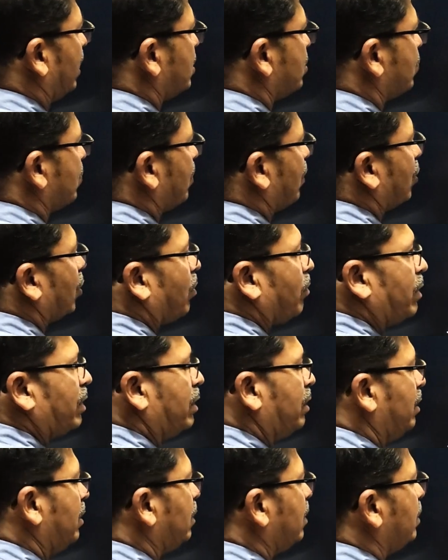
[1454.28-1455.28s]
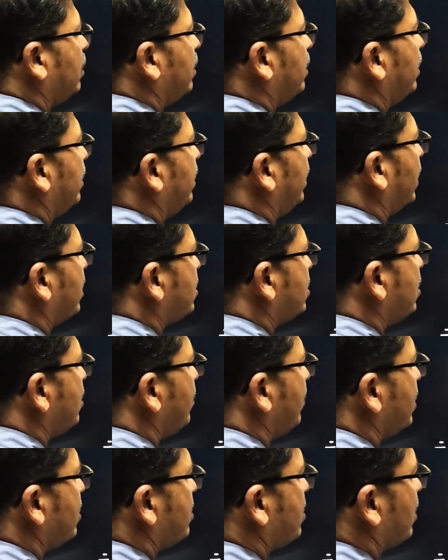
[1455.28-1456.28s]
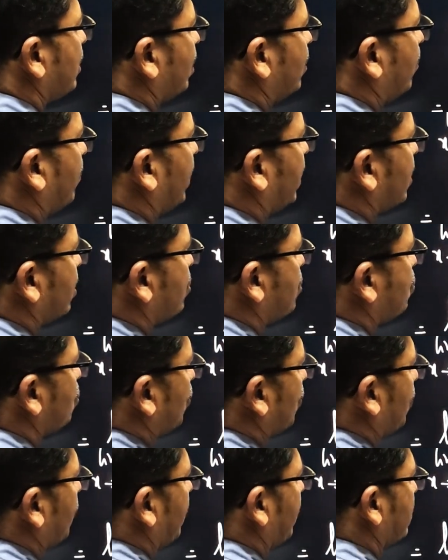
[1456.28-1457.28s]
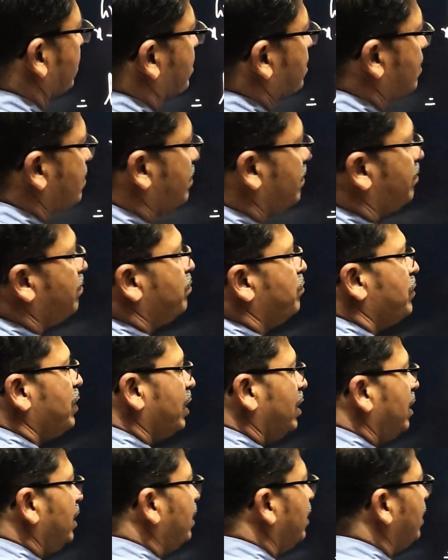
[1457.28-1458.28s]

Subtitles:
x square common, x remains here, minus 2 remains. In